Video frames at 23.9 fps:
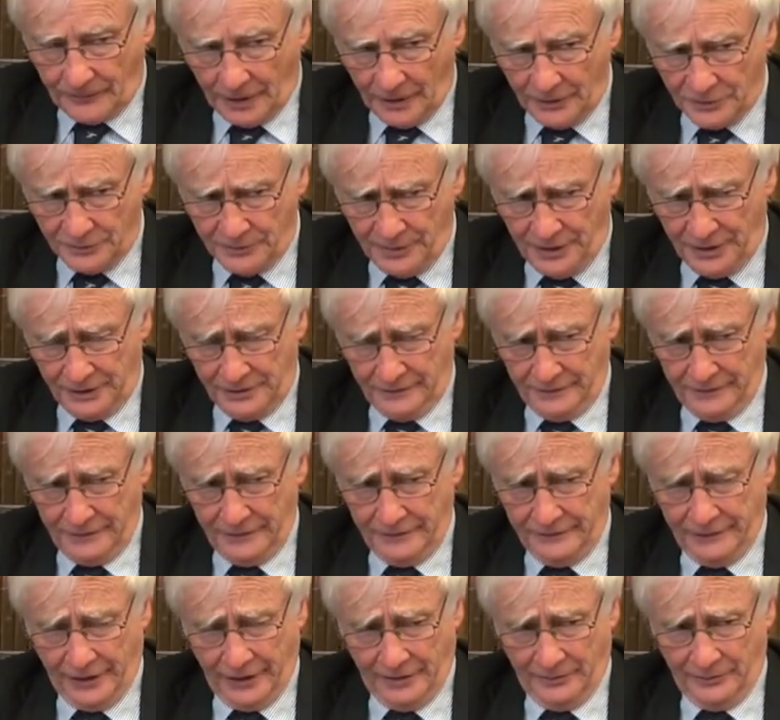as part of the
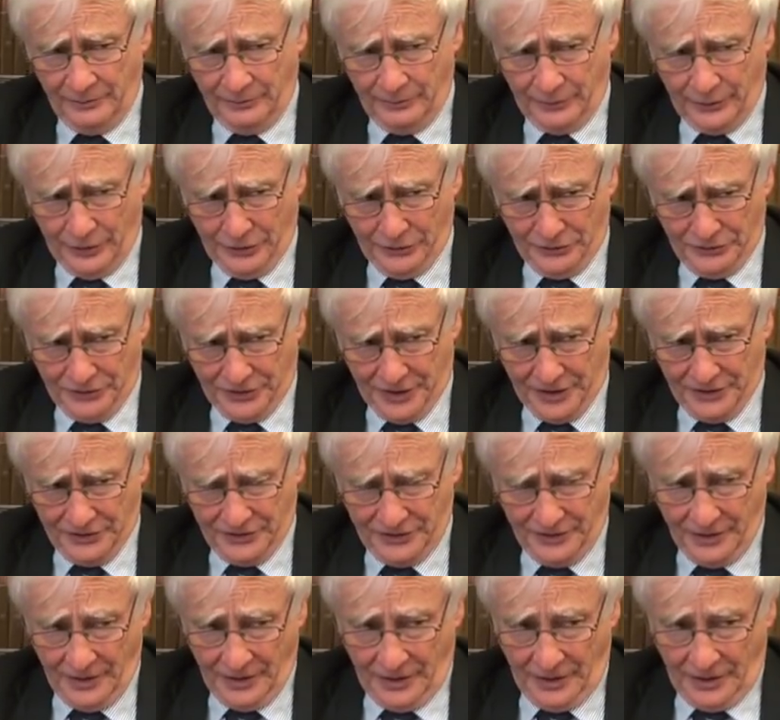development
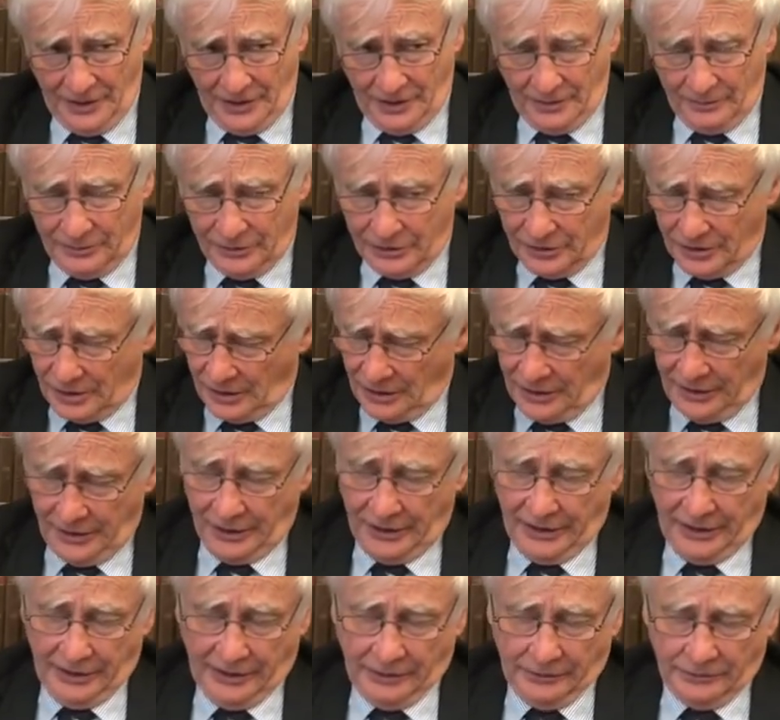process. But
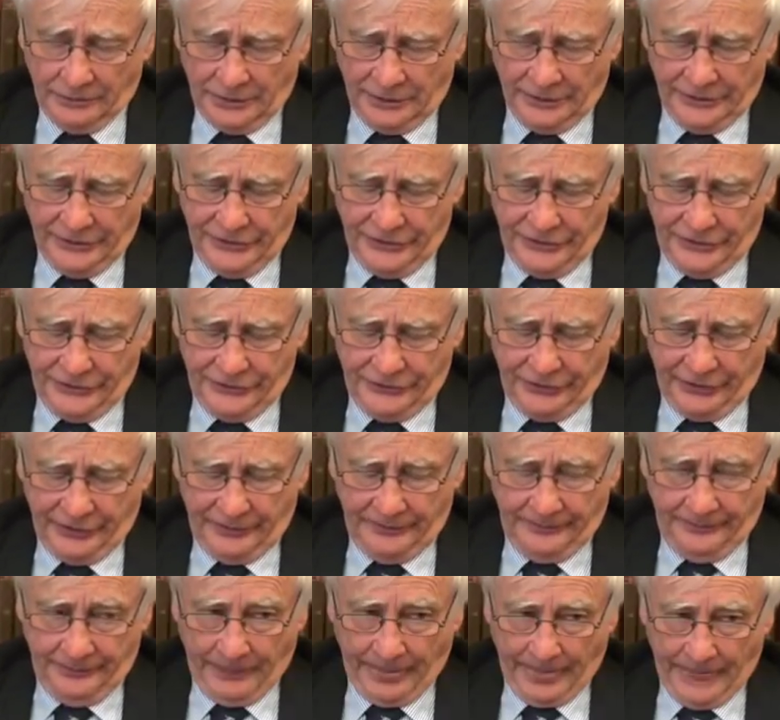clearly, once
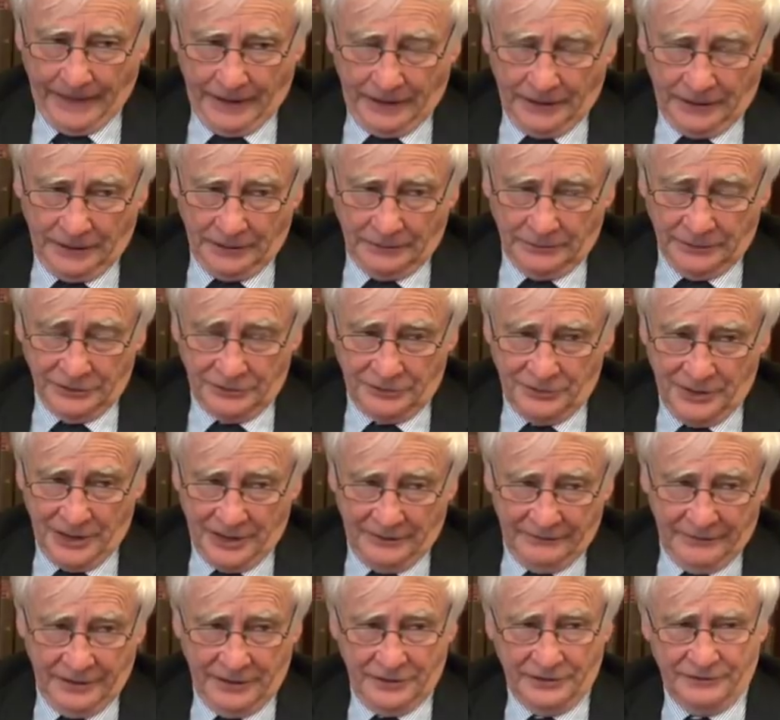we
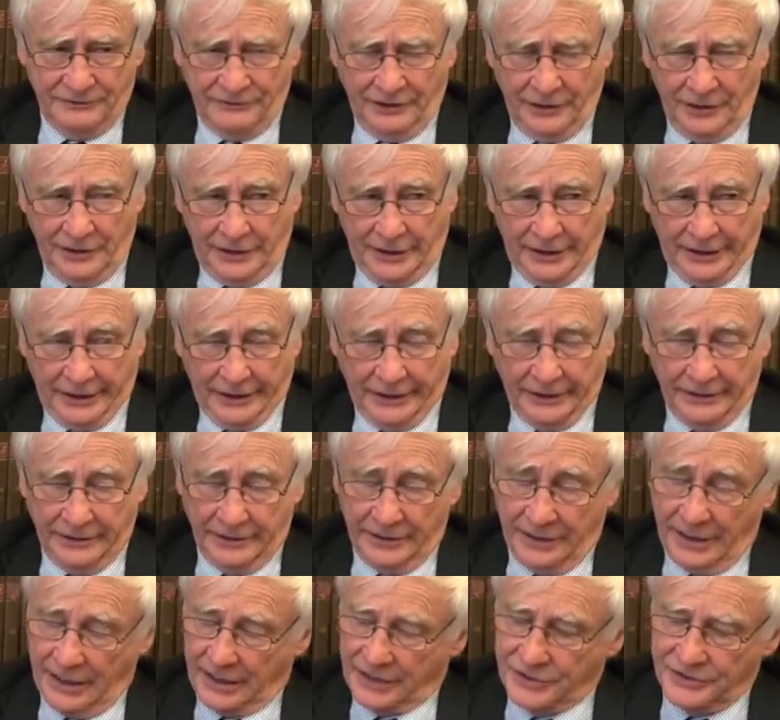have these flying,
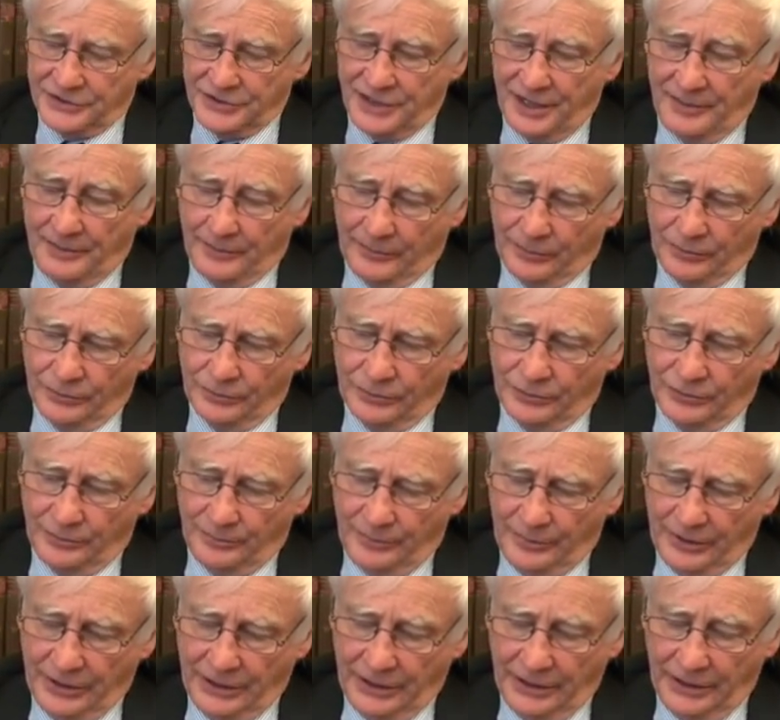the next step would
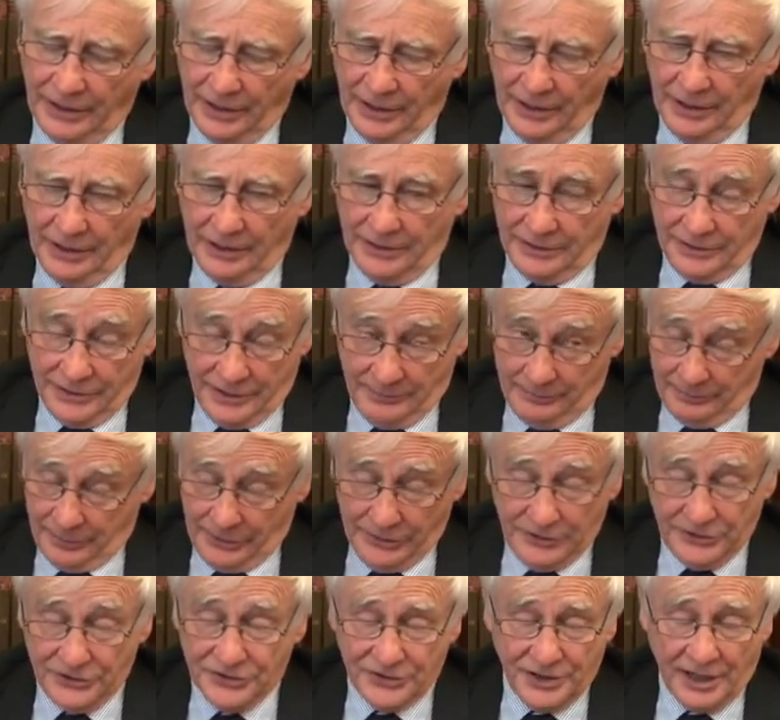be
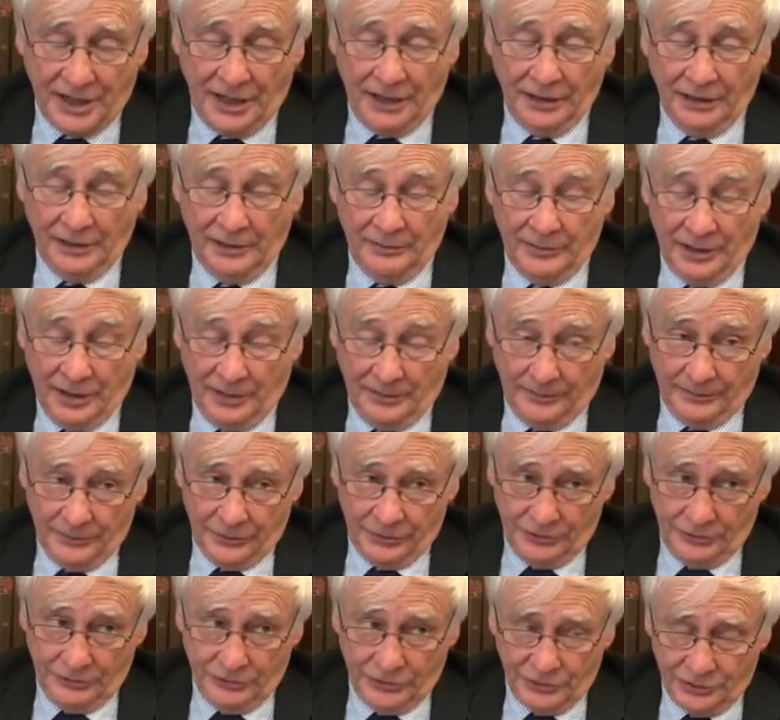simply to scale them up
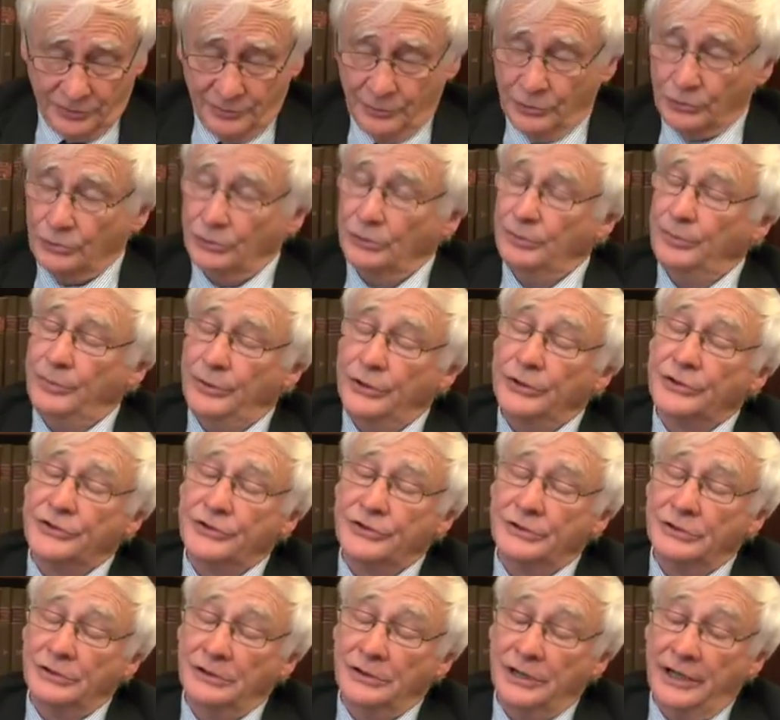to small
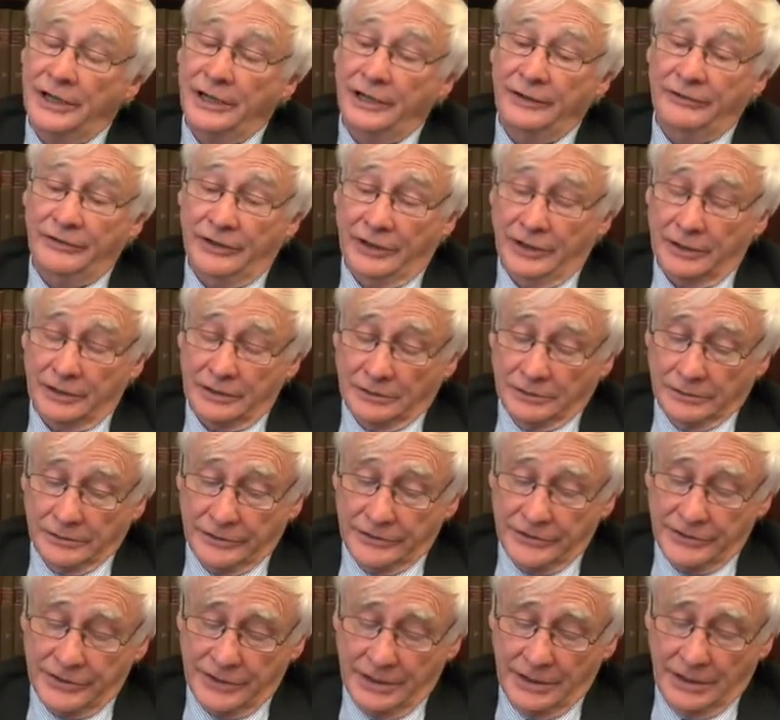personal air
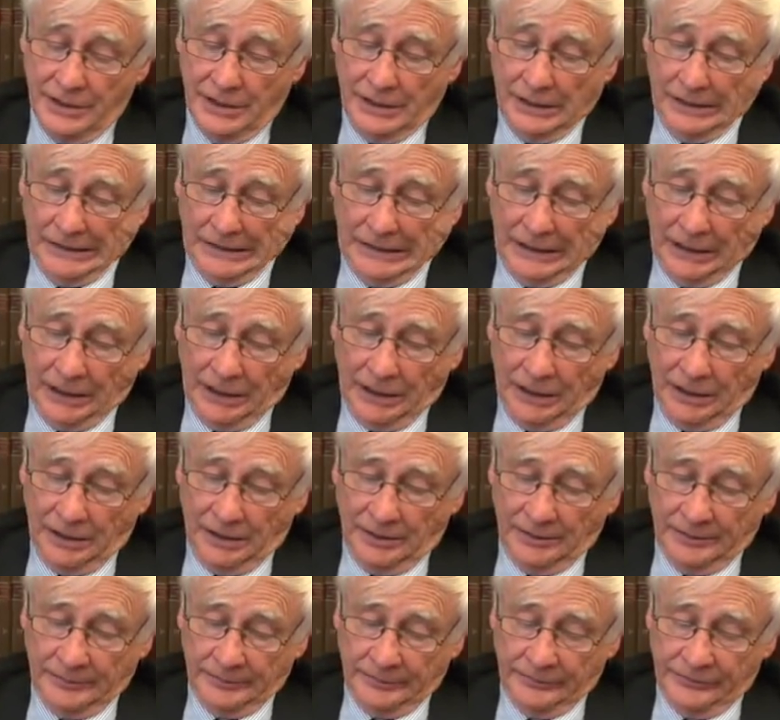vehicles.
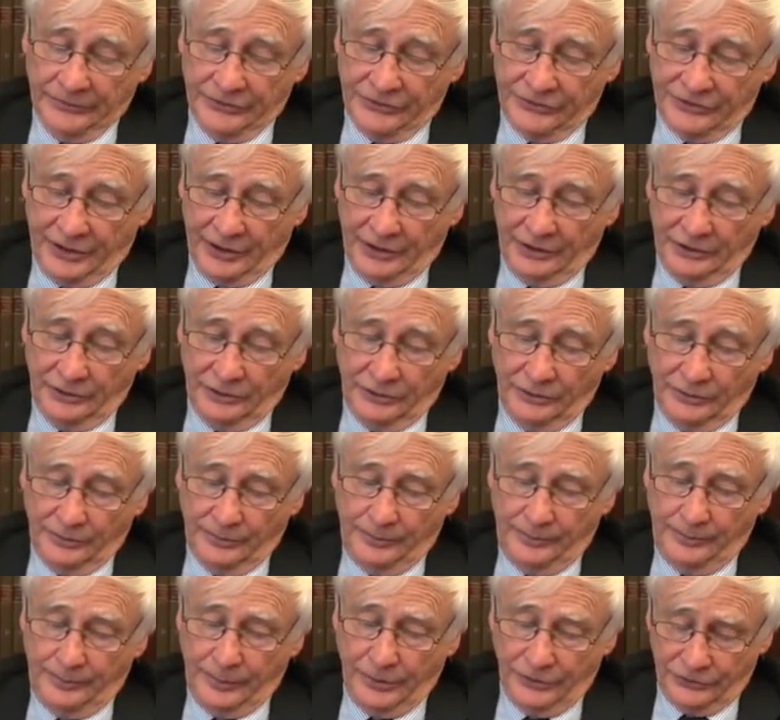So
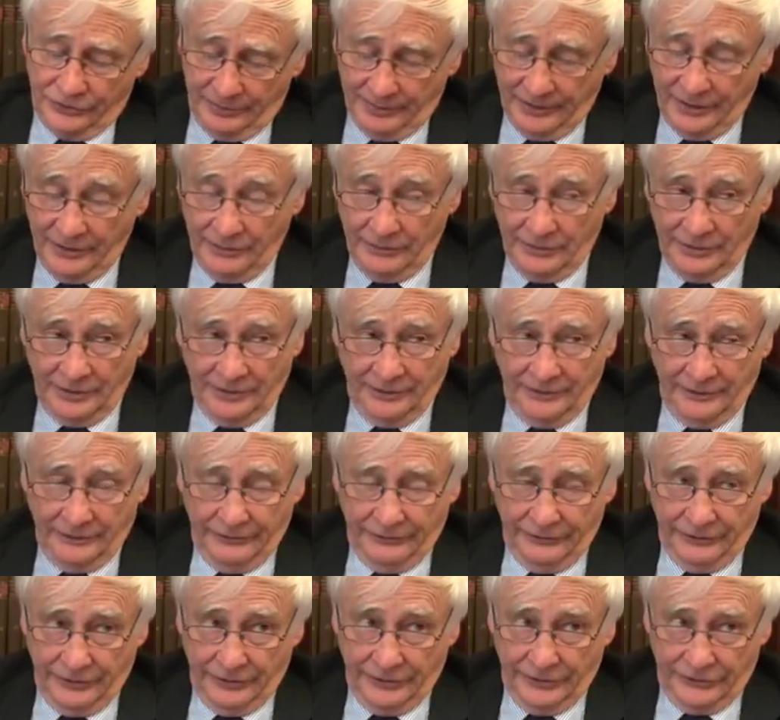possibly one of the
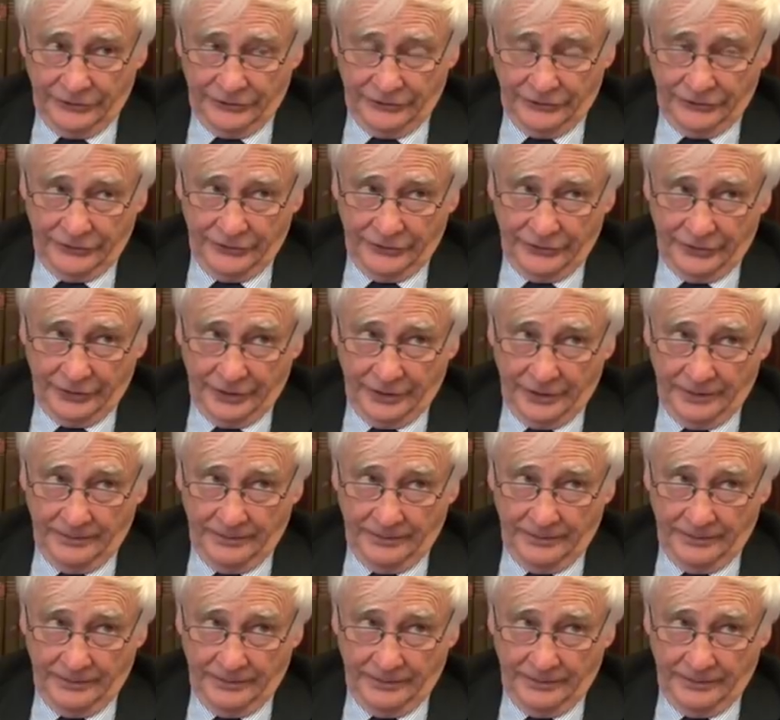first